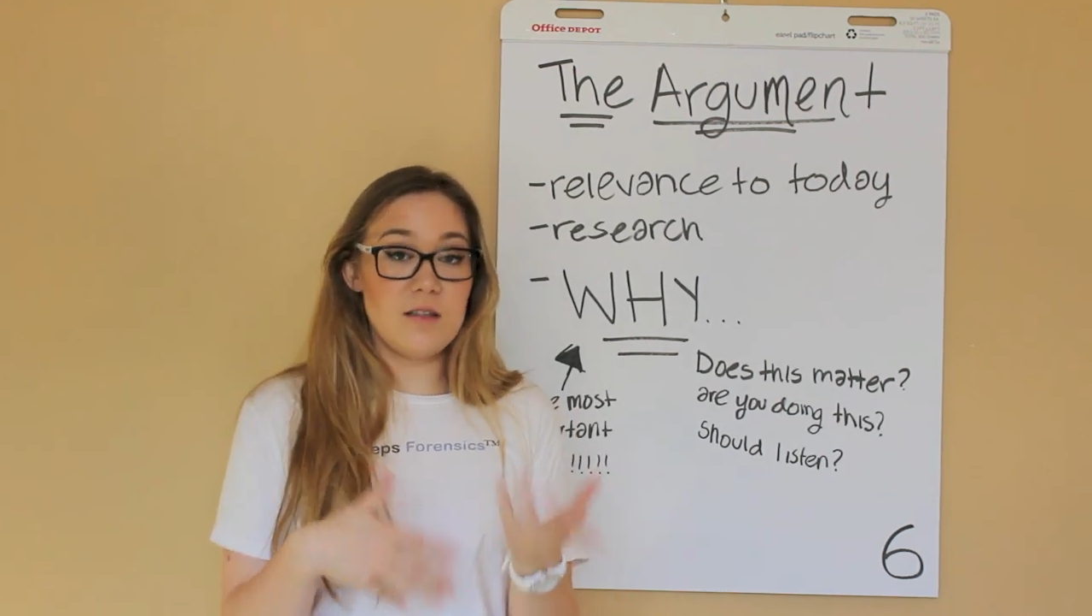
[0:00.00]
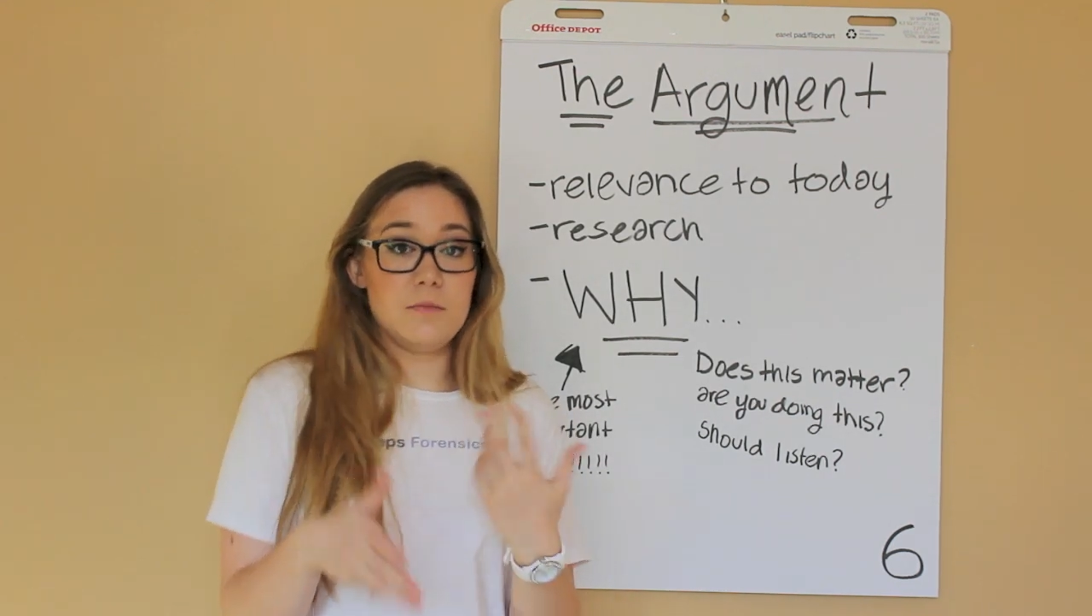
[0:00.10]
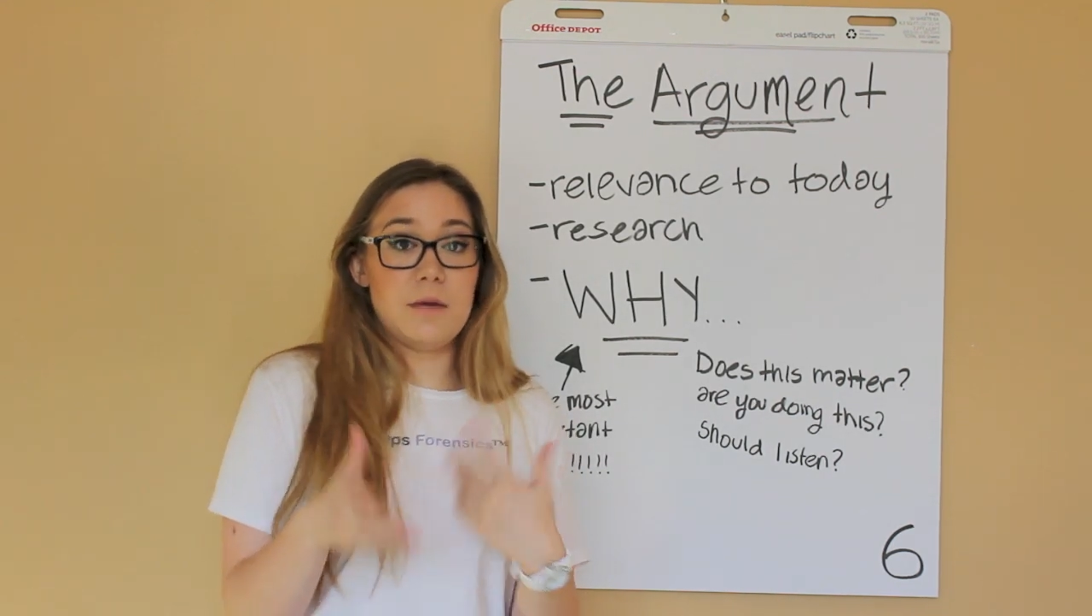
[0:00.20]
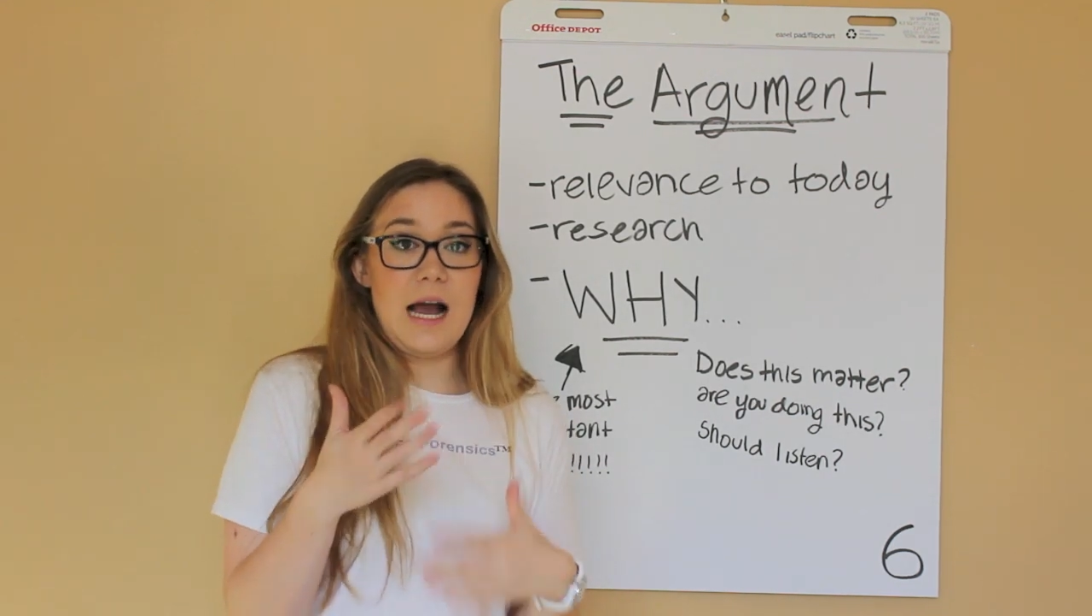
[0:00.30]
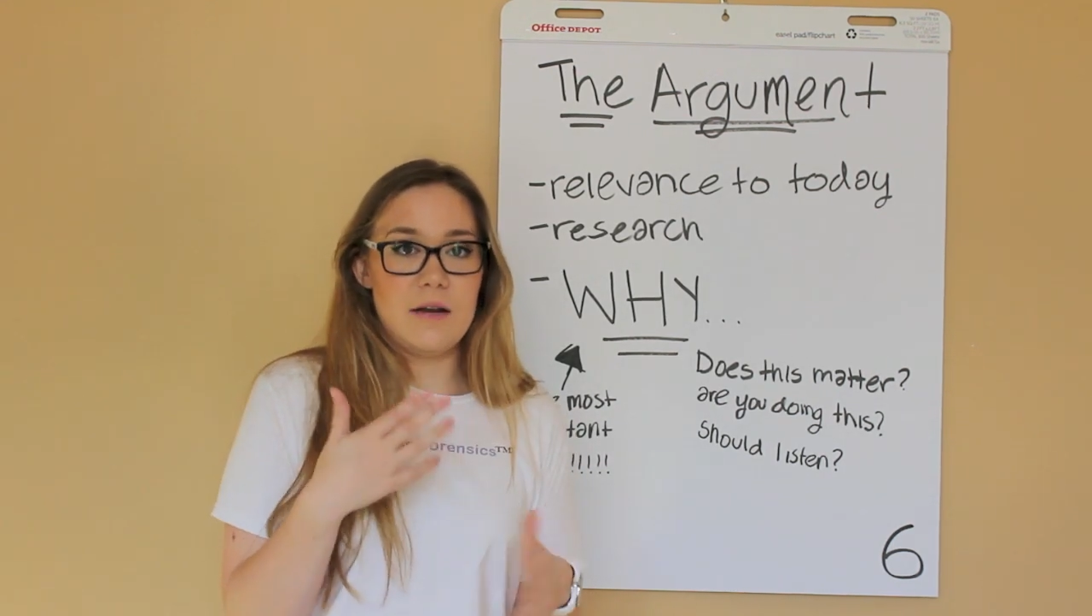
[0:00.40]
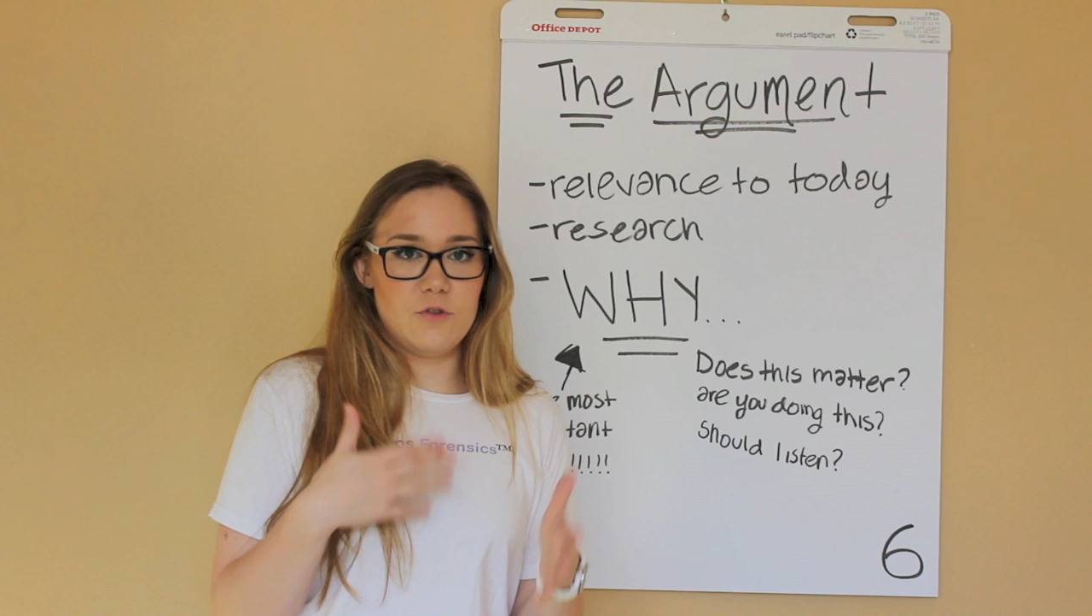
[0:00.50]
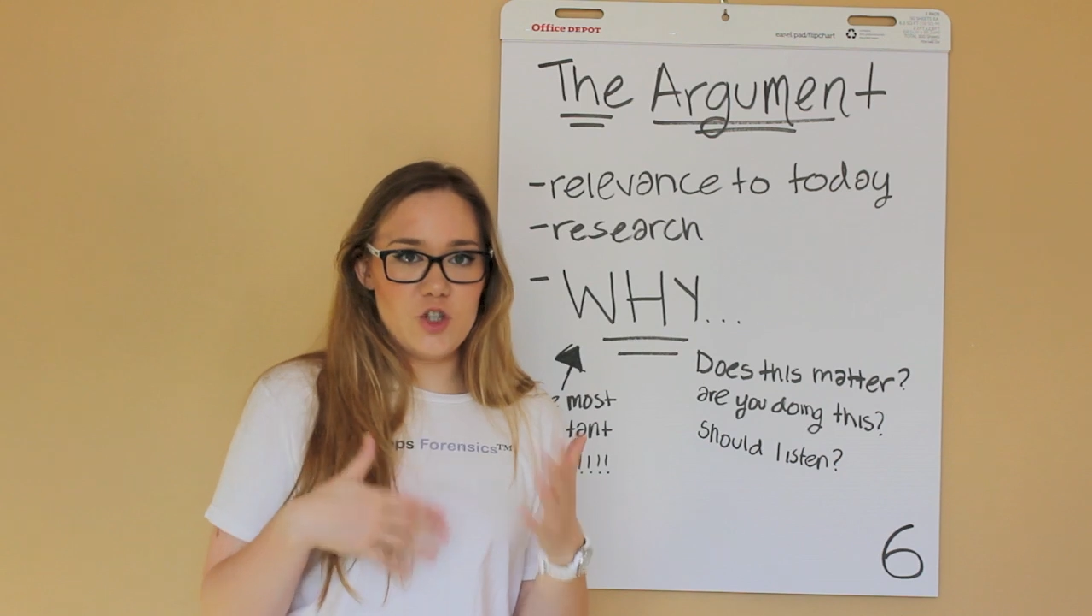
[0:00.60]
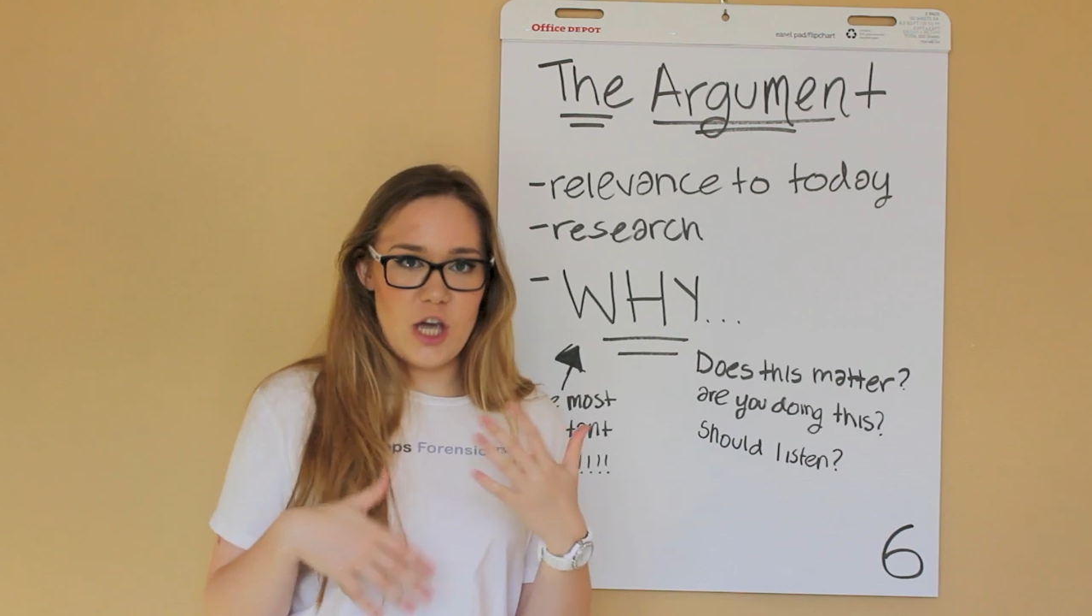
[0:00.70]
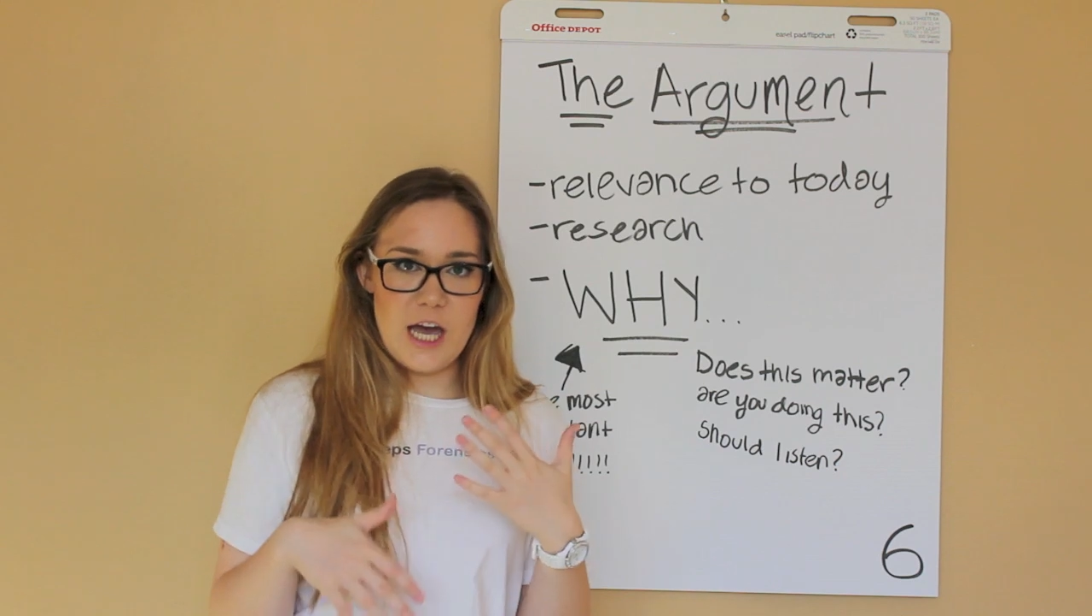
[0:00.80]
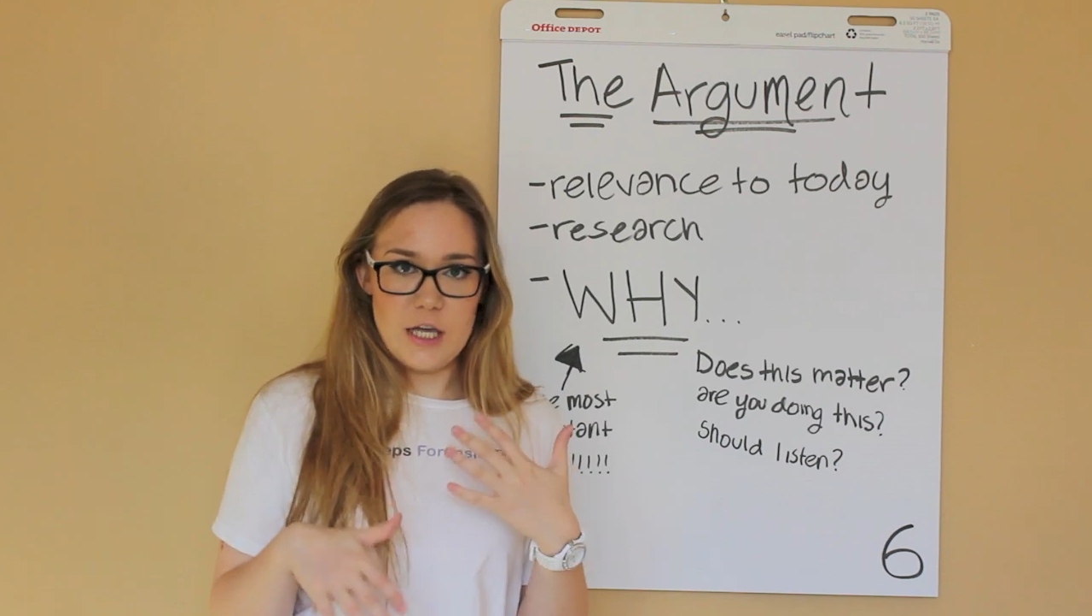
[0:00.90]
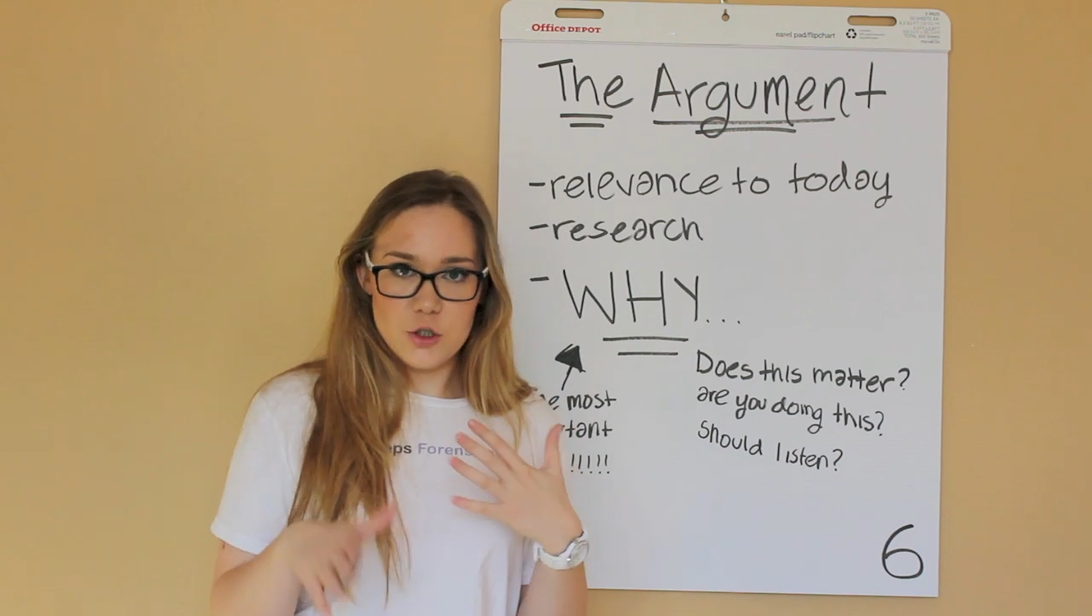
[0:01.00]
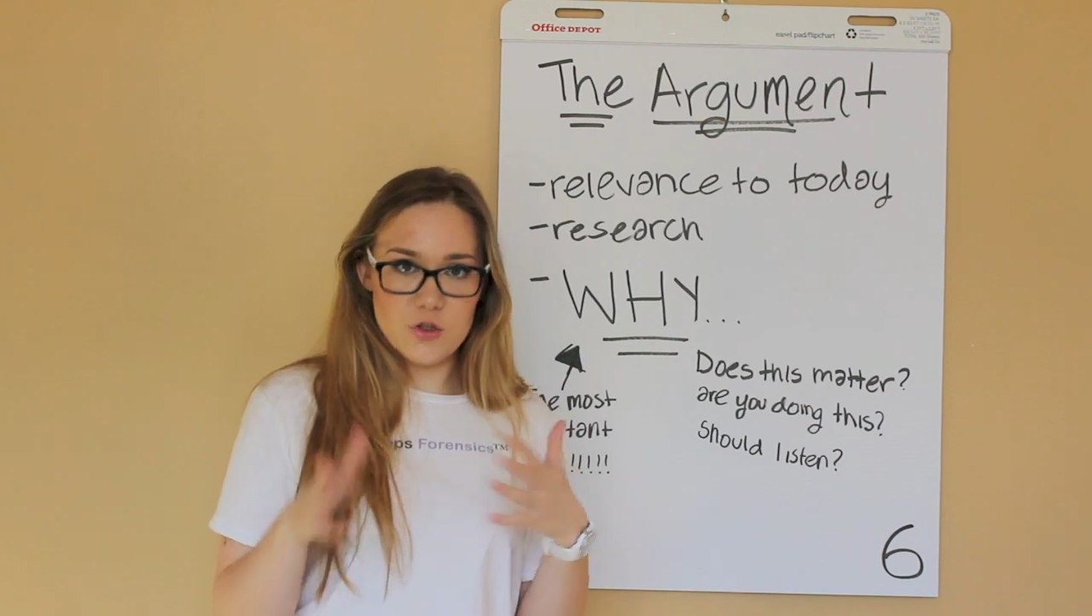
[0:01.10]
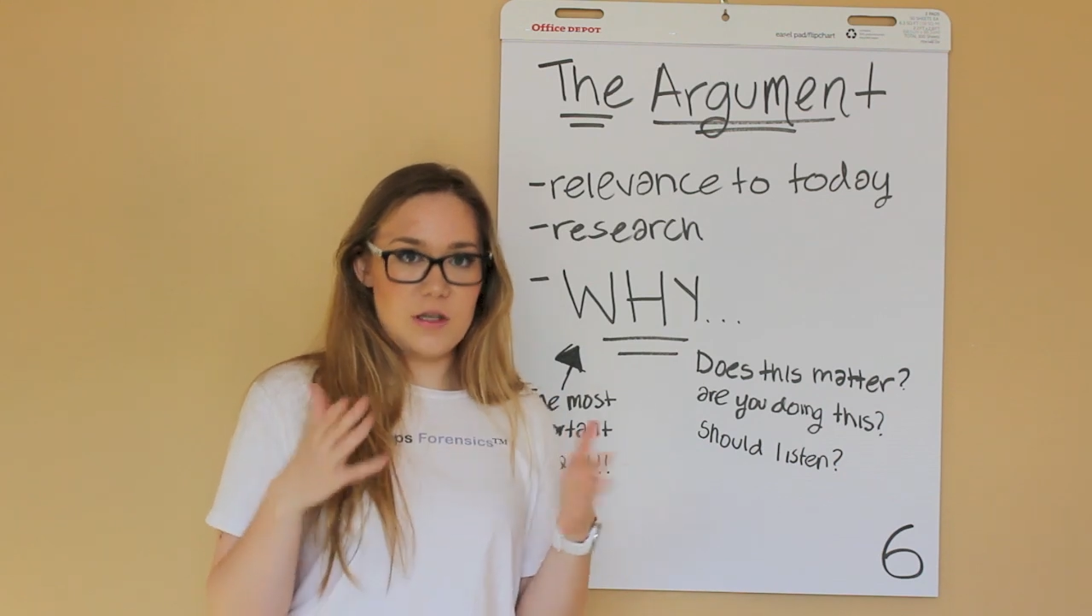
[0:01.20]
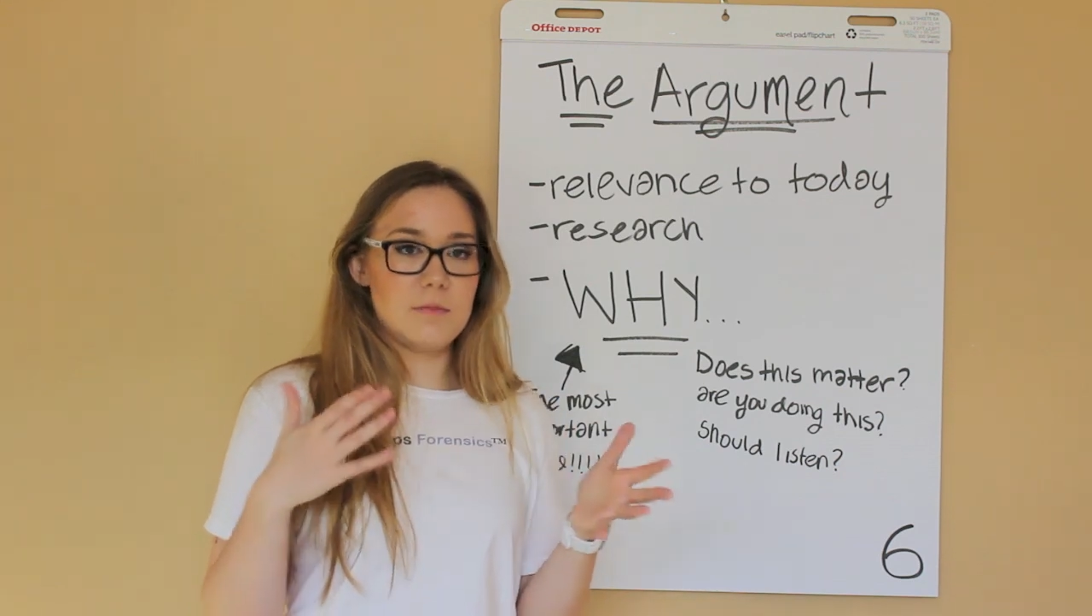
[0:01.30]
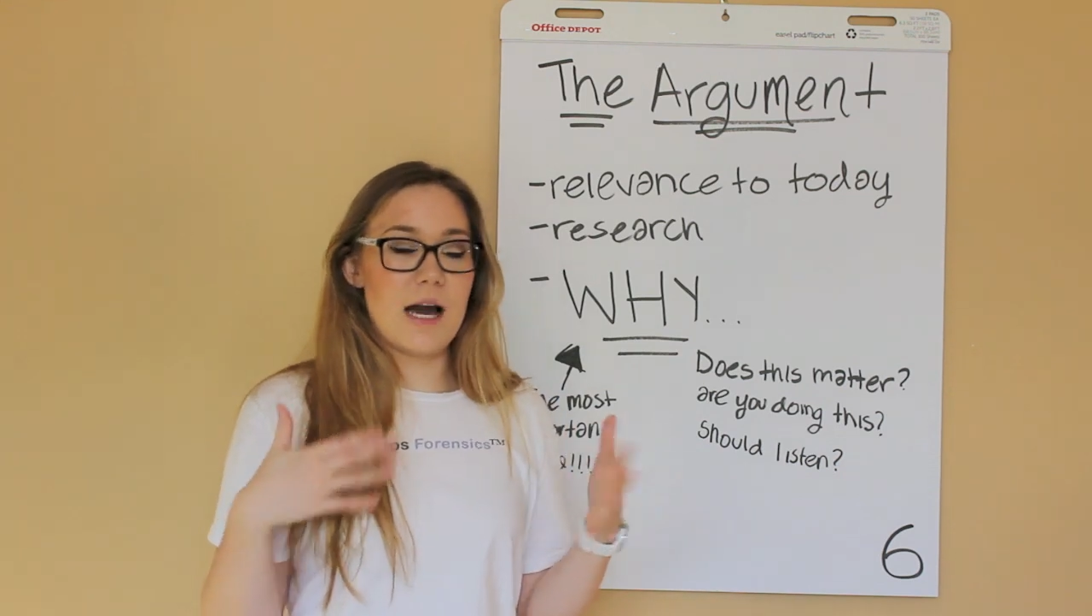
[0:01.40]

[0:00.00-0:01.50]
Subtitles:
some kind of change or some